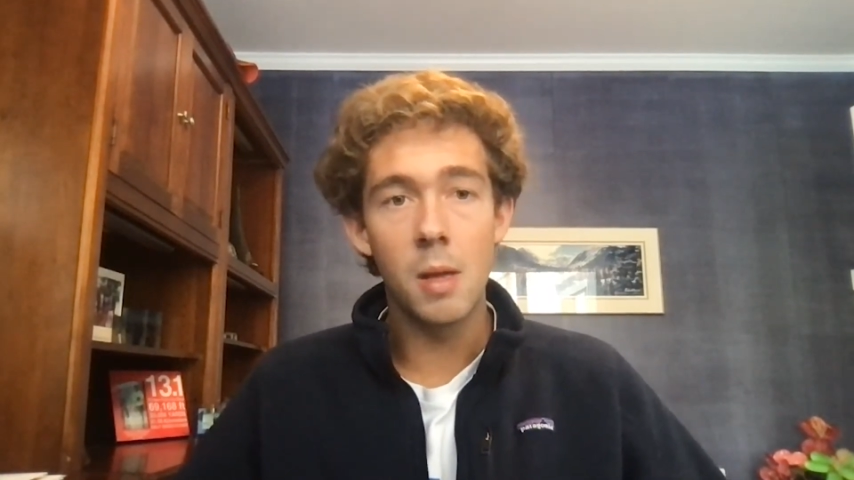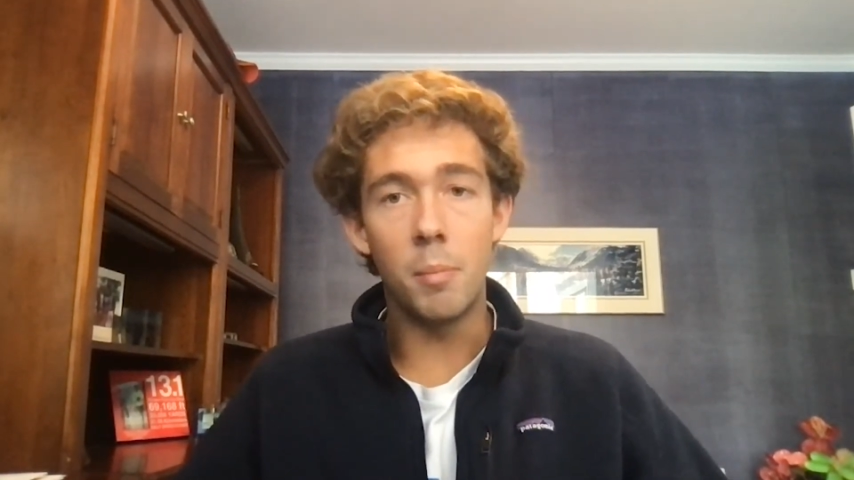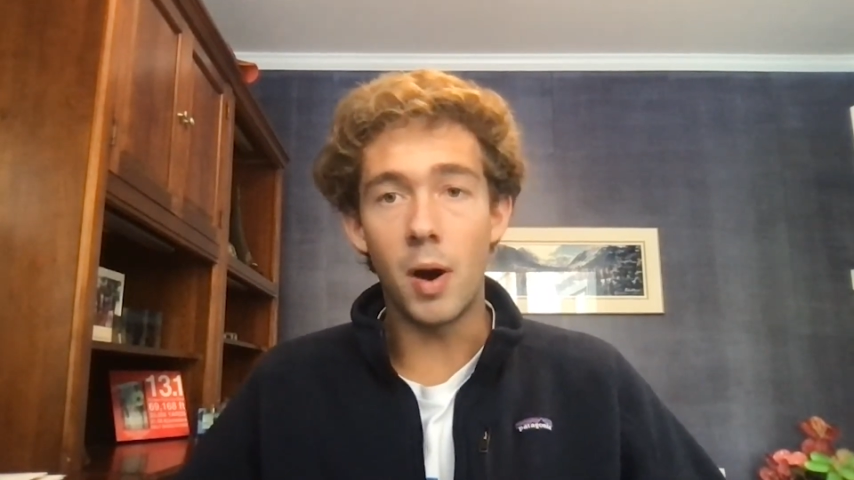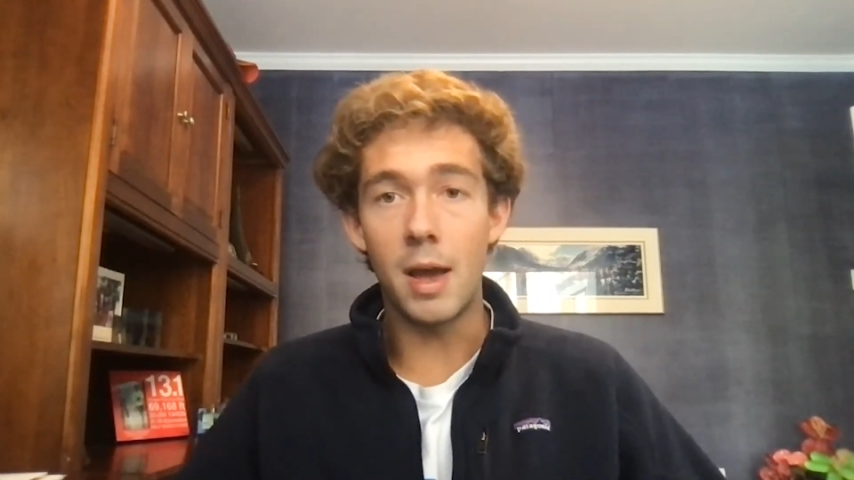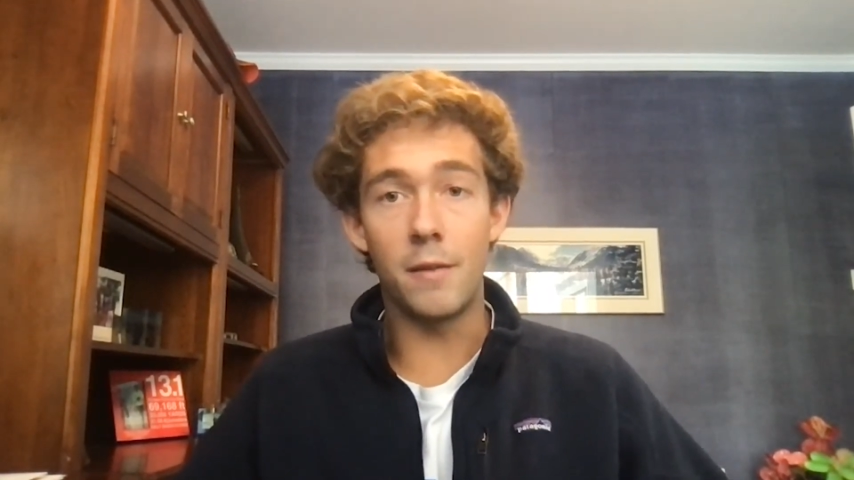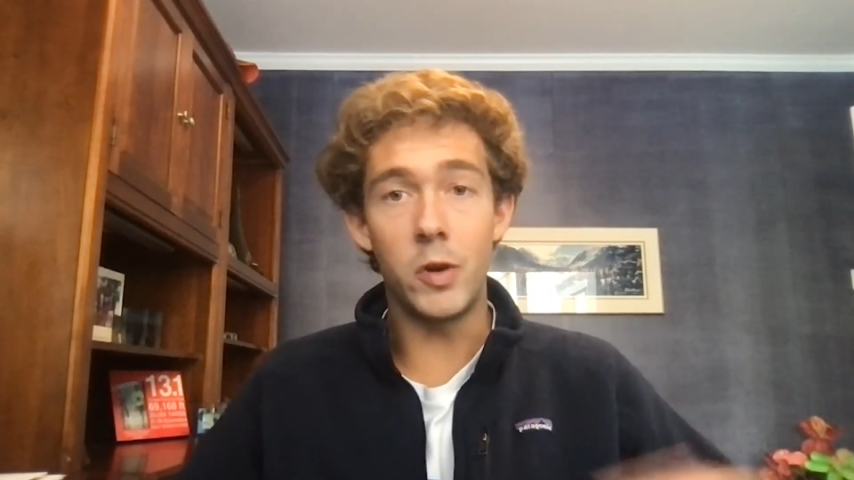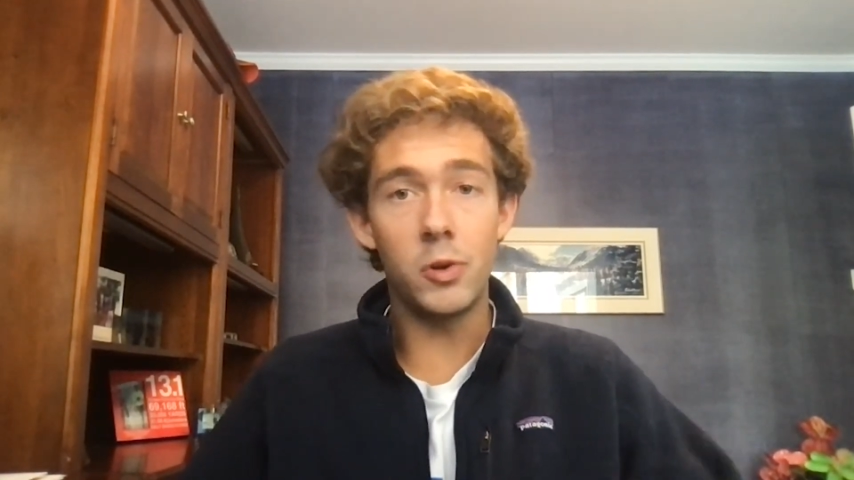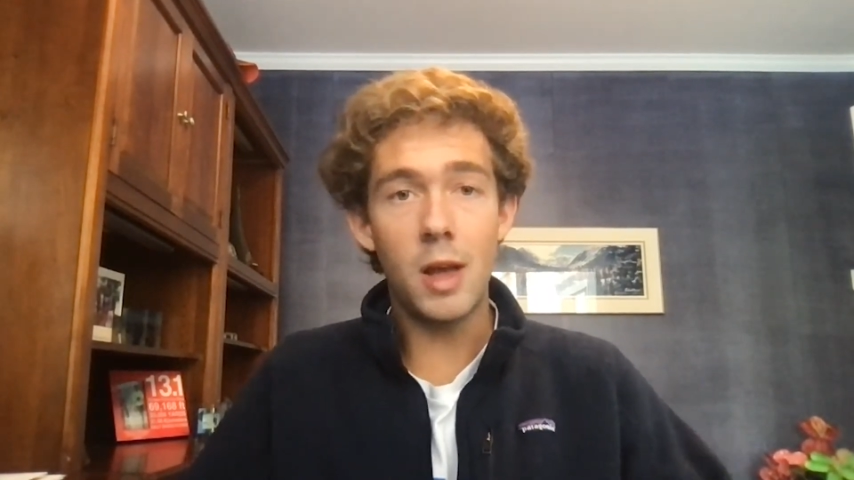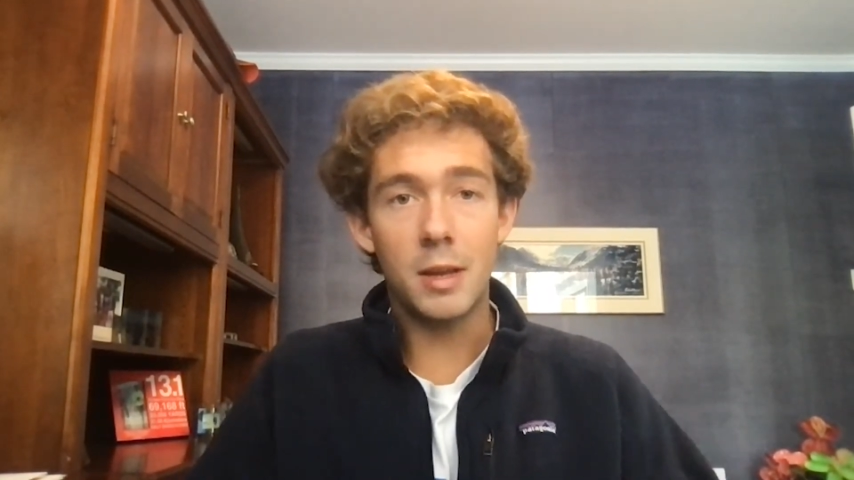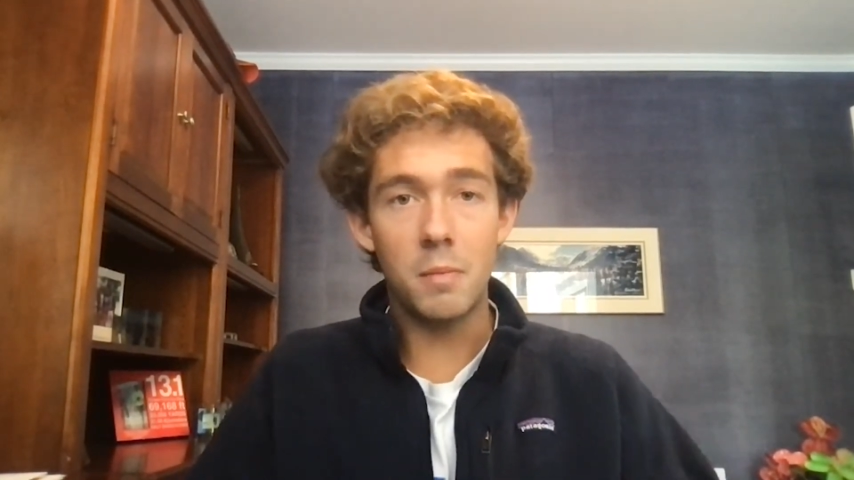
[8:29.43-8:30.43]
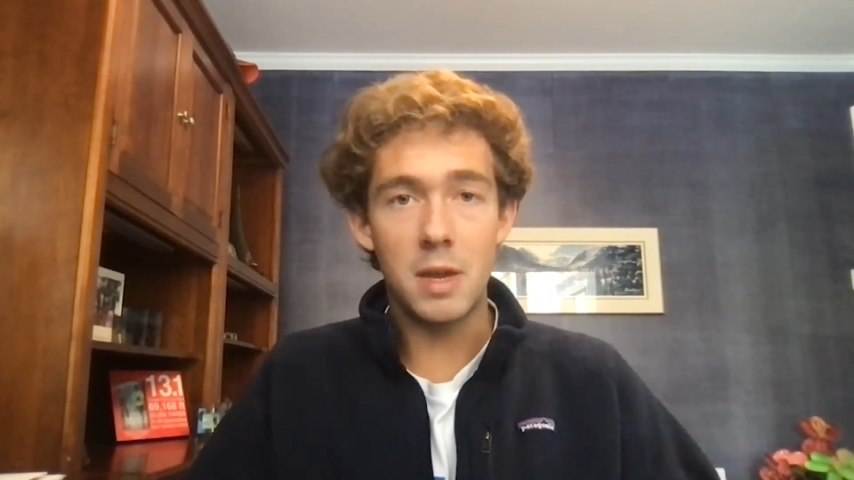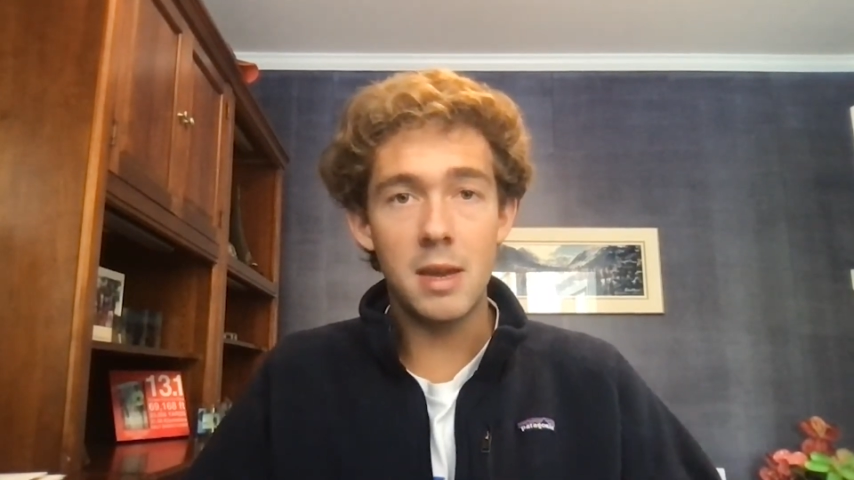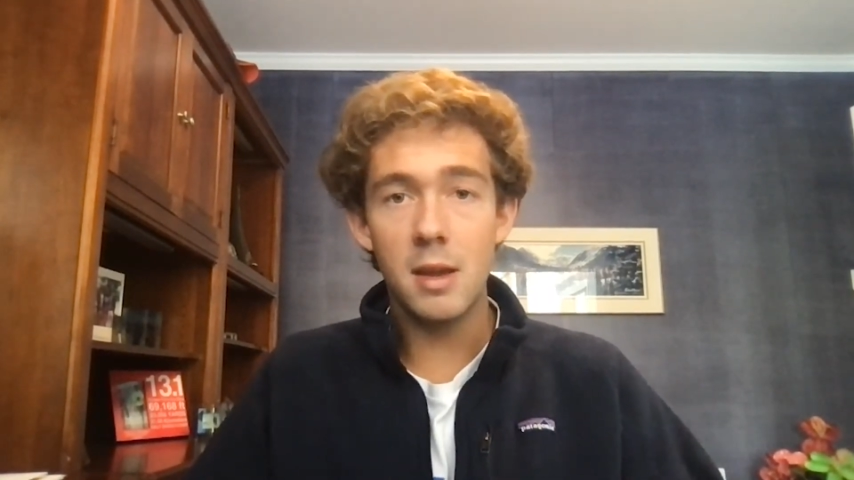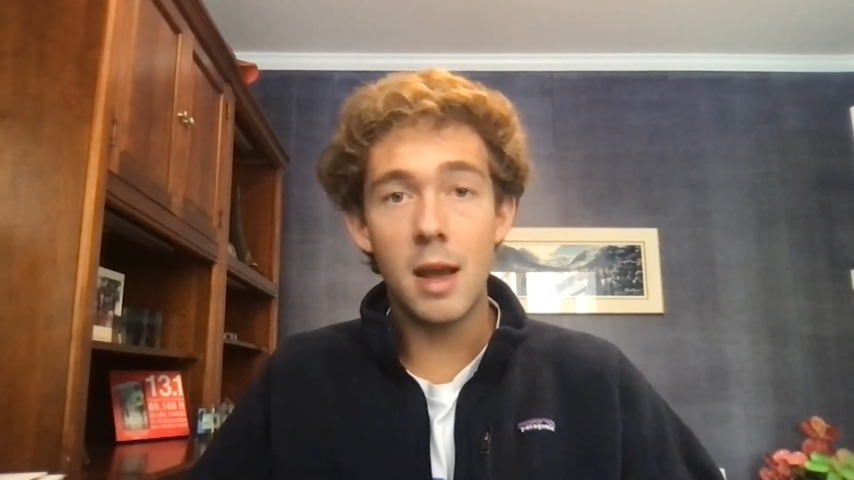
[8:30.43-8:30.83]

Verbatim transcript: but if you're like me